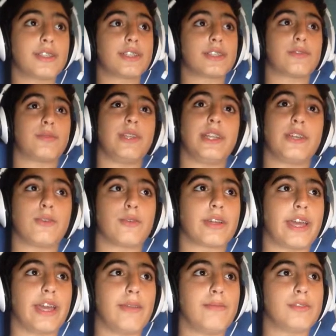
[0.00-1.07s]
This is a really
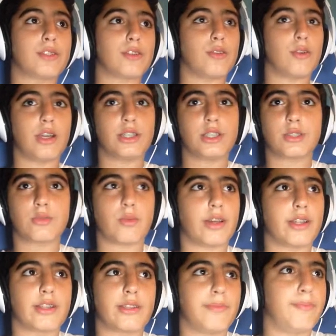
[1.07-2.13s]
cool game, so I just
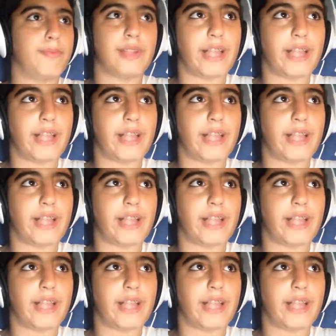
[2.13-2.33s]
want to